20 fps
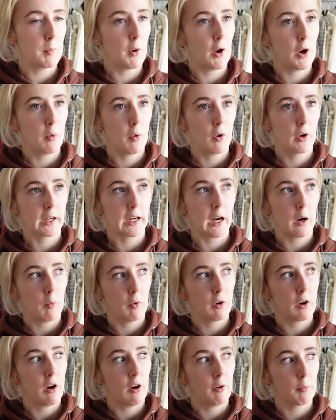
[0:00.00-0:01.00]
Buy one, get
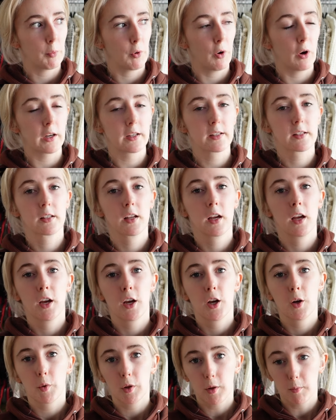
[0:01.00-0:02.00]
one half price
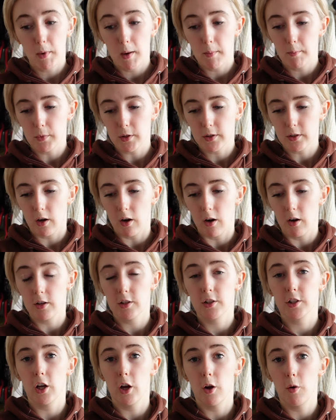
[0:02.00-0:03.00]
with a members
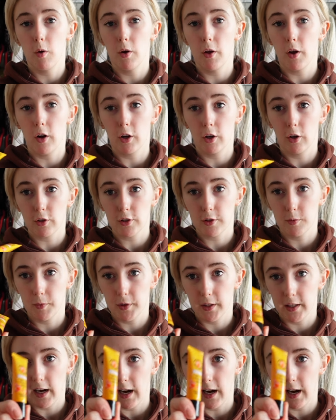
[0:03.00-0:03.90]
card. So I got something